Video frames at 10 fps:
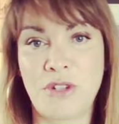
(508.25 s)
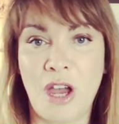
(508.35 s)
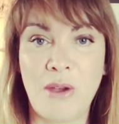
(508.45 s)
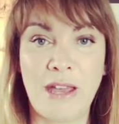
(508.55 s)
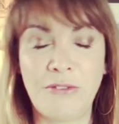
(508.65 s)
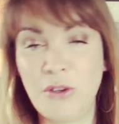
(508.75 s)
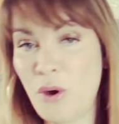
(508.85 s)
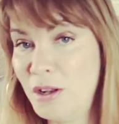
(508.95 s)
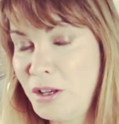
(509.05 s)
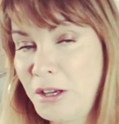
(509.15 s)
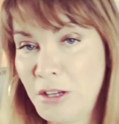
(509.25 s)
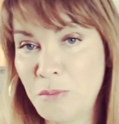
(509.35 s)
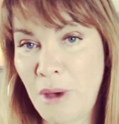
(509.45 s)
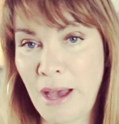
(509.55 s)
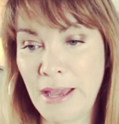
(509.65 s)
So if you are looking
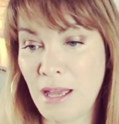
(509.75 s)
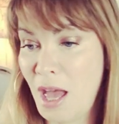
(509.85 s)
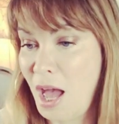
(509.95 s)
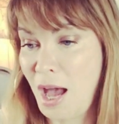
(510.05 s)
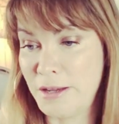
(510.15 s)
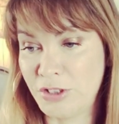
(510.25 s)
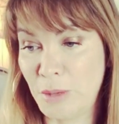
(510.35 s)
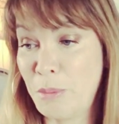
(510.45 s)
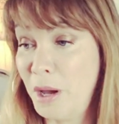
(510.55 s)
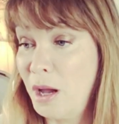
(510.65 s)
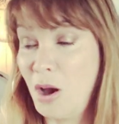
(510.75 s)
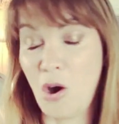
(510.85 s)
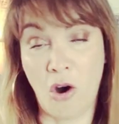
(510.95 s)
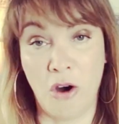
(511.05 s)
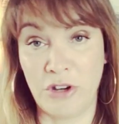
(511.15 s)
at buying a jumper
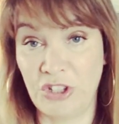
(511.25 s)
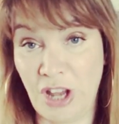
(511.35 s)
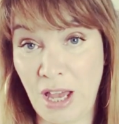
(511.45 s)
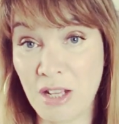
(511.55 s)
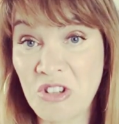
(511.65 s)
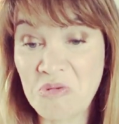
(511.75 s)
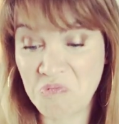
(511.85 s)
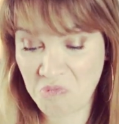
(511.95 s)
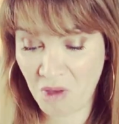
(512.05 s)
or a shirt,